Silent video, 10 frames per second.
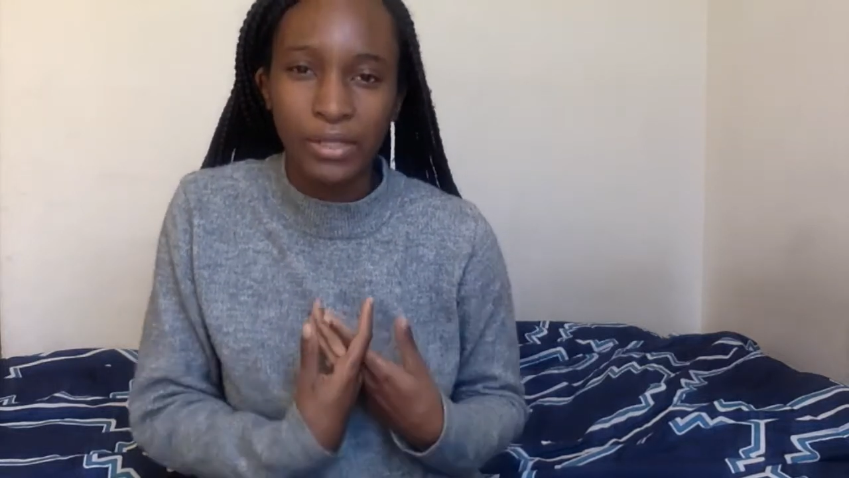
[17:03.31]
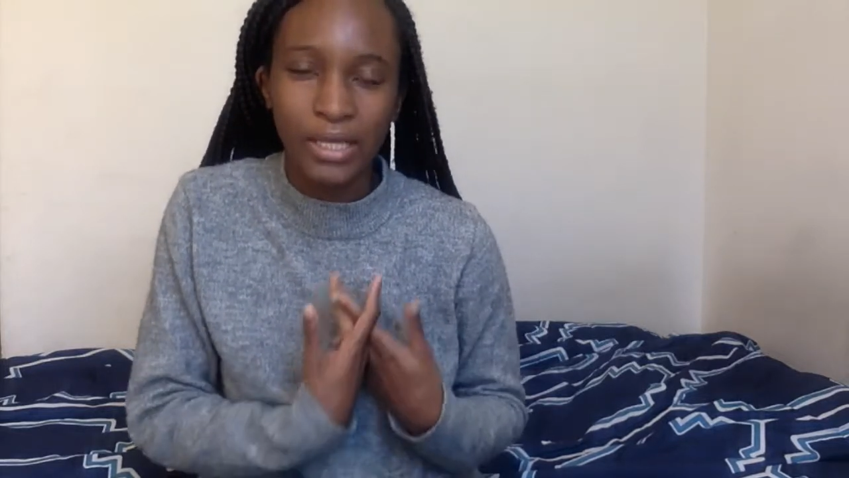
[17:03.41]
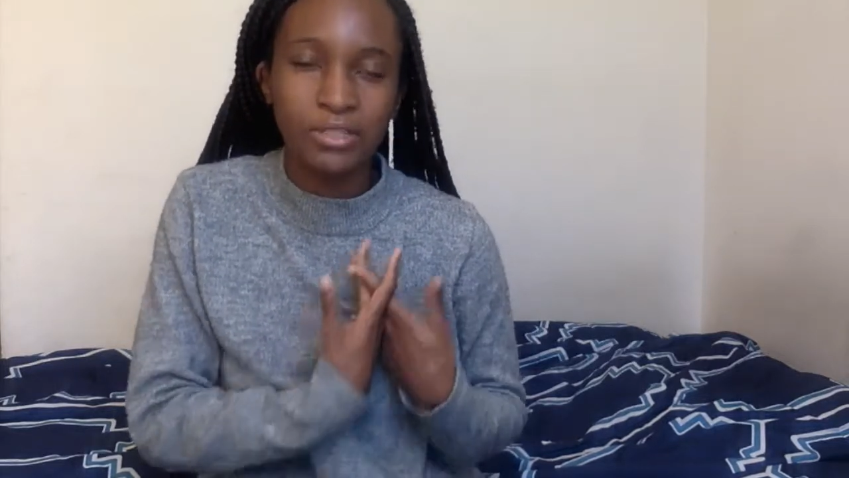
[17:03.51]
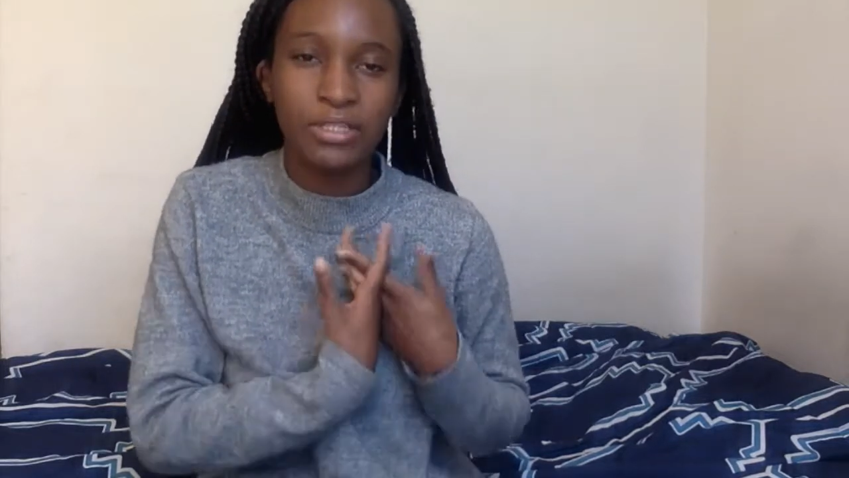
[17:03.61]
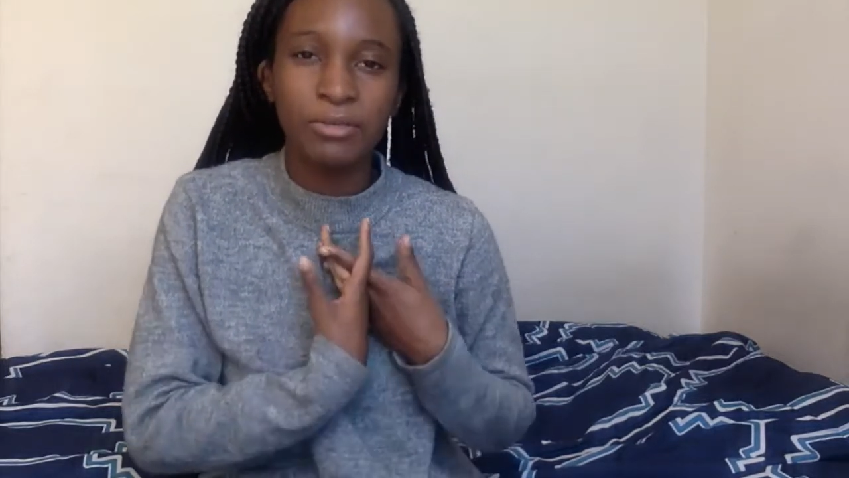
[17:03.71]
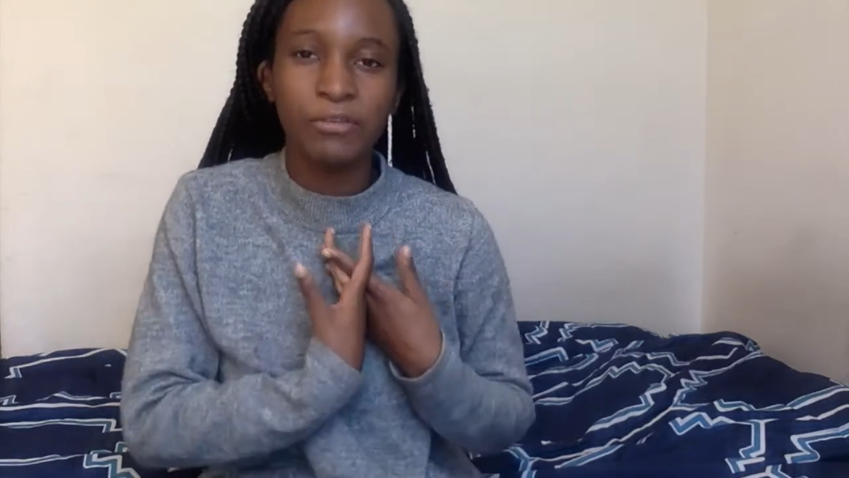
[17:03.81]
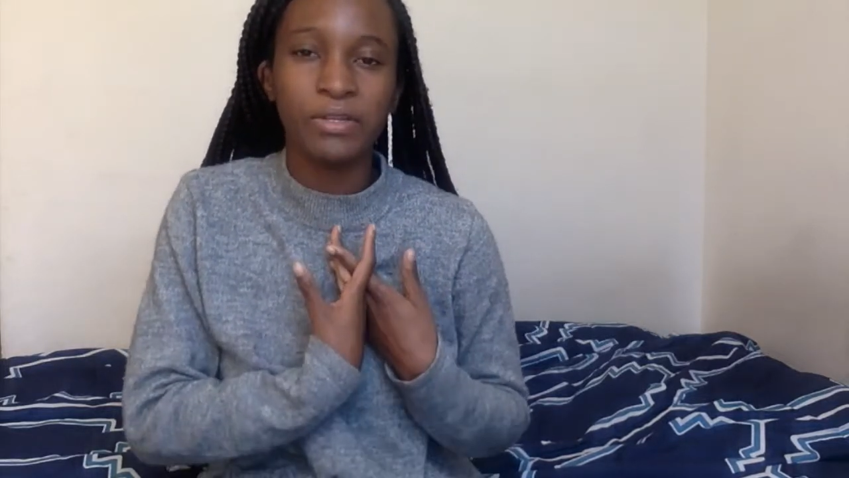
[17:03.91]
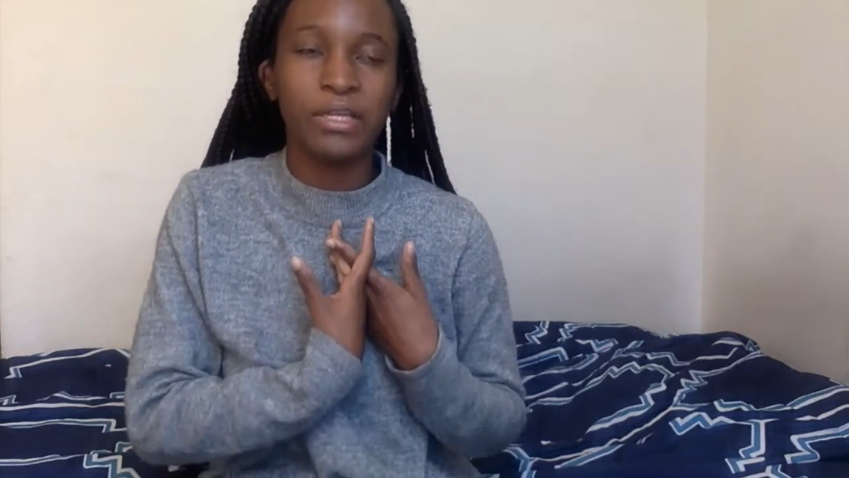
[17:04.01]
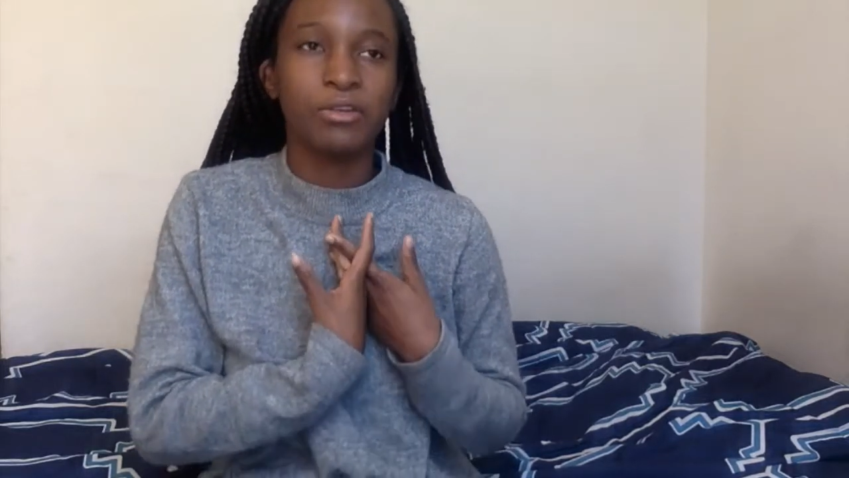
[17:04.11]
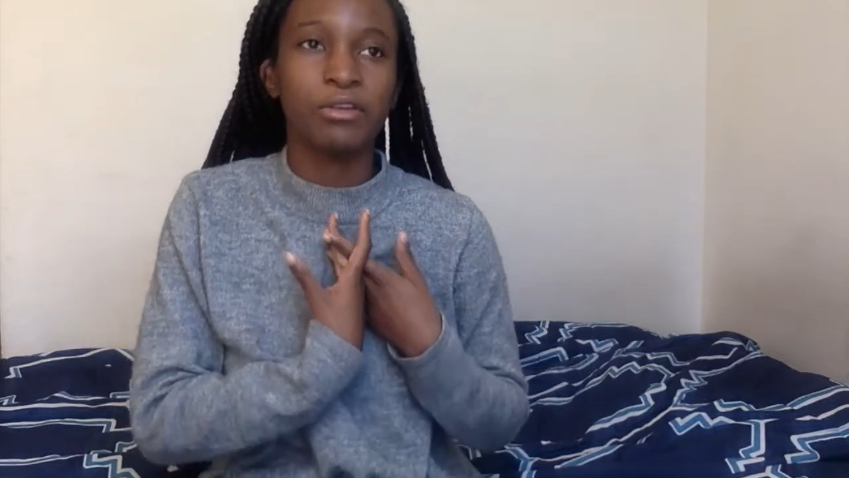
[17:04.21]
Like, it starts to make you feel
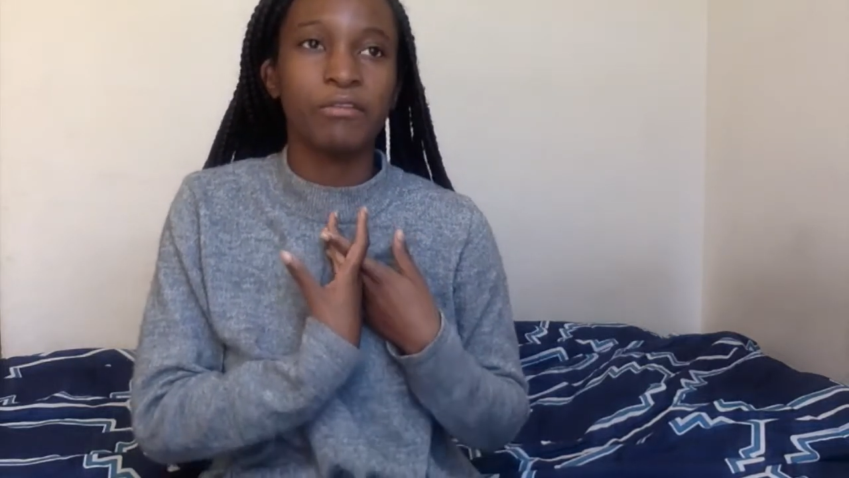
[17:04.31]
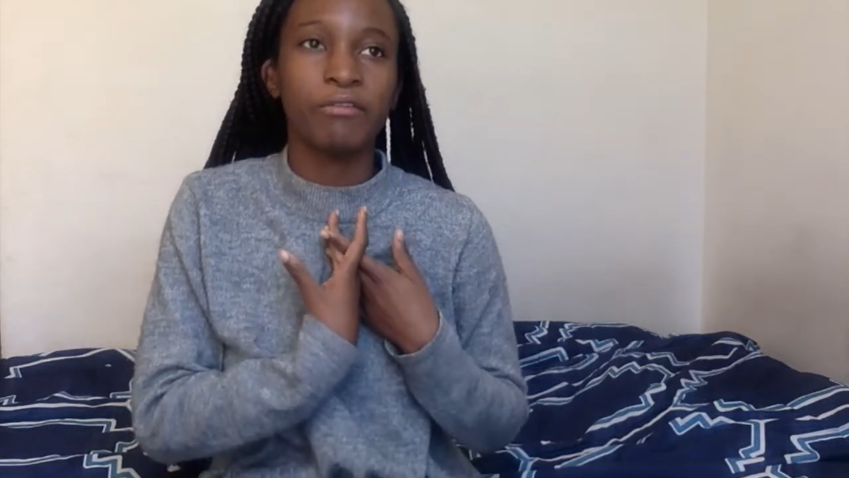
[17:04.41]
like you're not